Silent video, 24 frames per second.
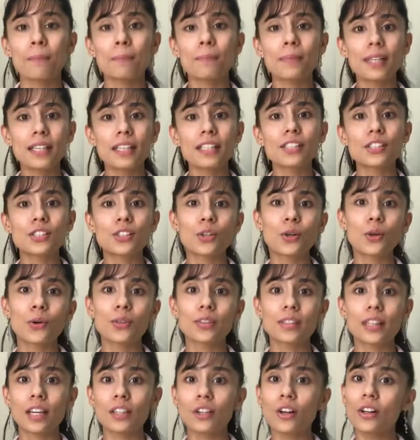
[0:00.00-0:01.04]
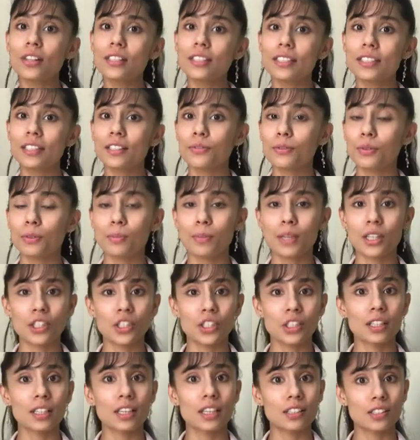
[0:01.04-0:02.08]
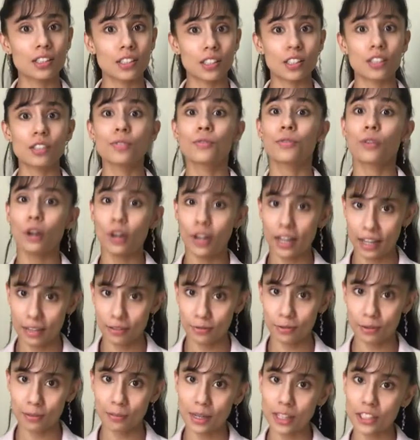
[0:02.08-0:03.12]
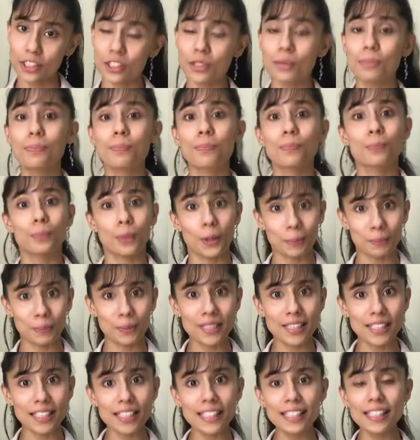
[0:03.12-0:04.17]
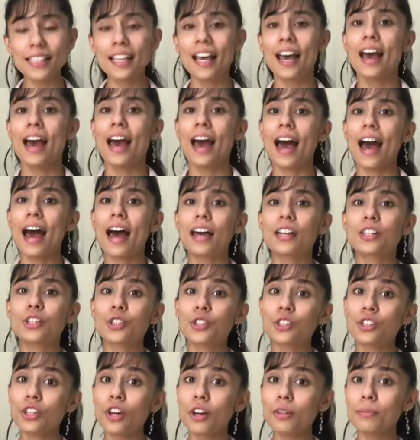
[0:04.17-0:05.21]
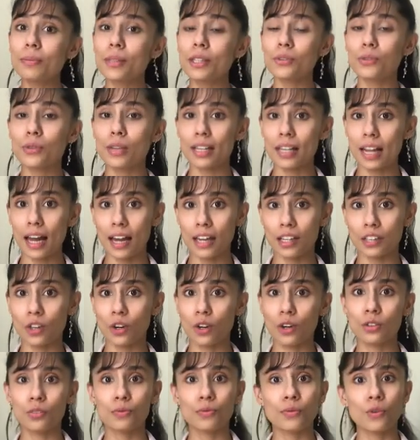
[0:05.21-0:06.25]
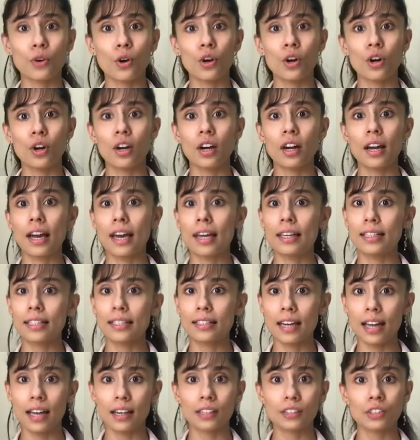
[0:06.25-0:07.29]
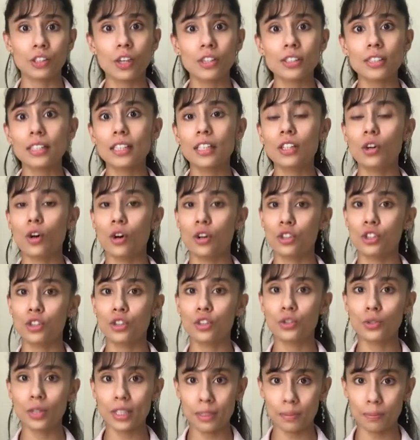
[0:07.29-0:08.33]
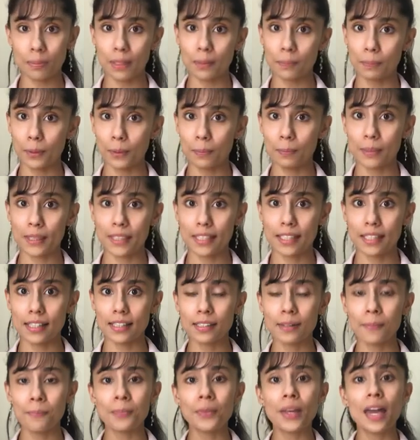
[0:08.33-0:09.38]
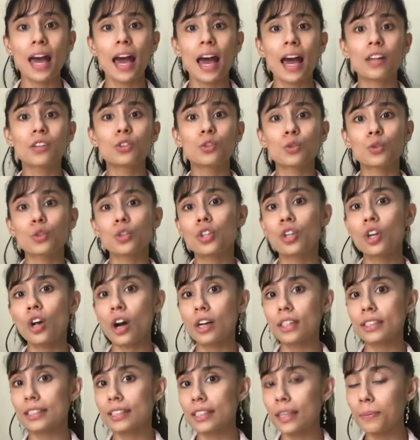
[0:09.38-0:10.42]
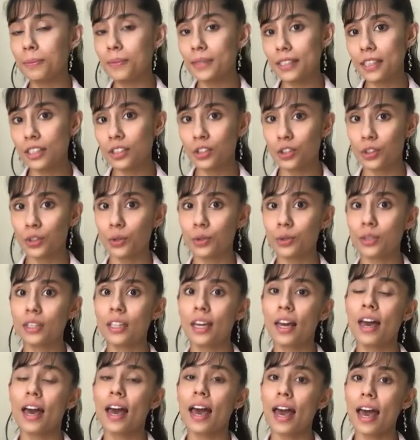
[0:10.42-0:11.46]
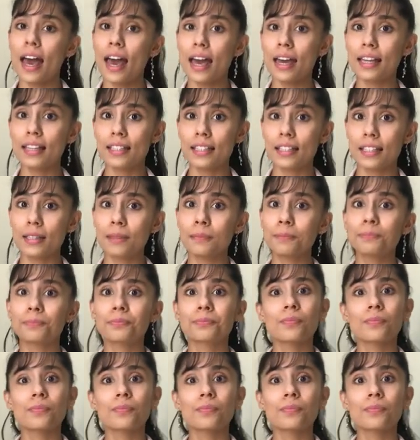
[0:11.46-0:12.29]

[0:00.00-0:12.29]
Please note that all this information is just for informational purposes and should not be relied on for any diagnostic or treatment purposes and do not substitute any